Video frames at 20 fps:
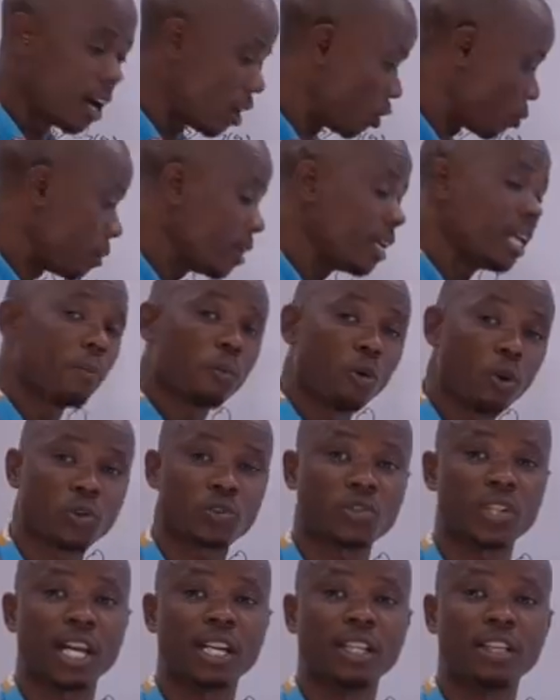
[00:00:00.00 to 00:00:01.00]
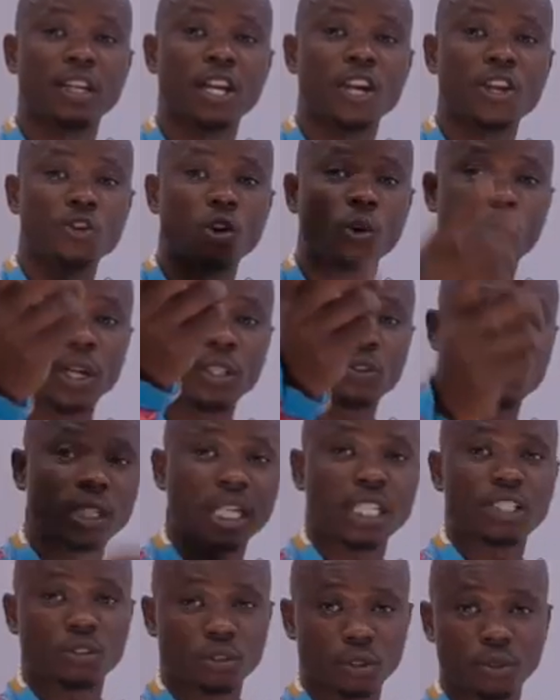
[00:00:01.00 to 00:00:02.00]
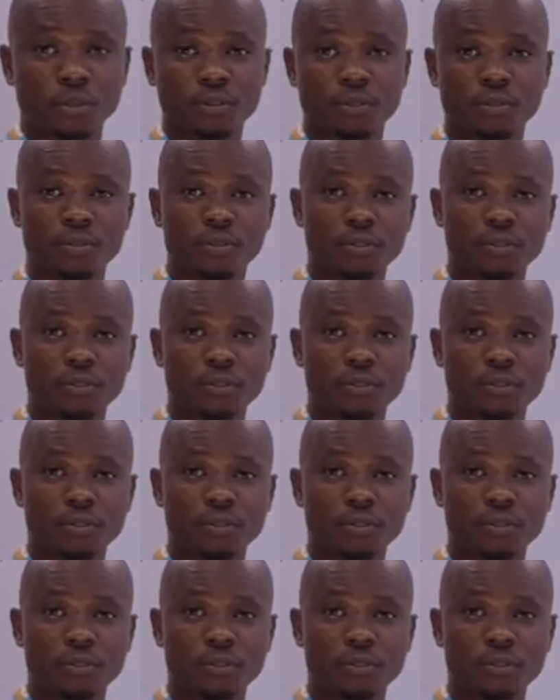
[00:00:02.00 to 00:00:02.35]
aluminum oxide, you're going to get wrong.